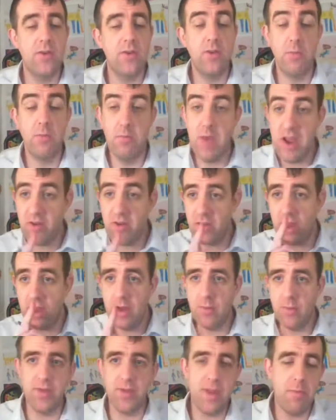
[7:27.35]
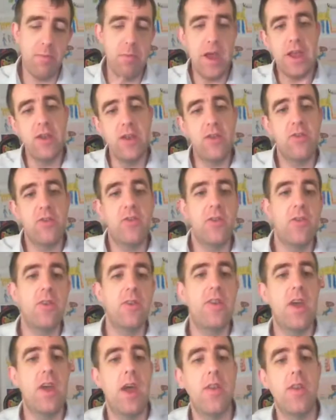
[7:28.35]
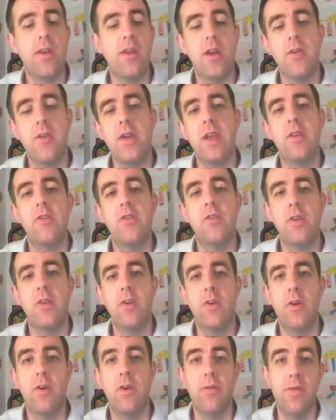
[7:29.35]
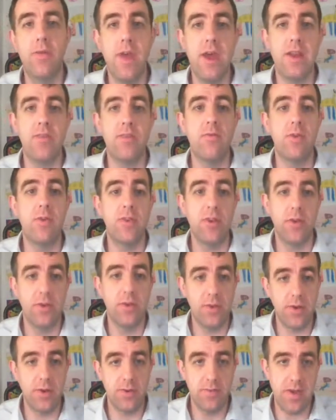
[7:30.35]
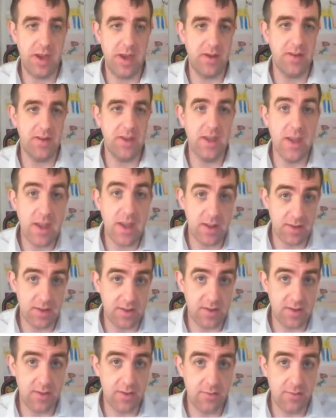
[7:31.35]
or measure what the magnitude and the direction of that resultant vector is.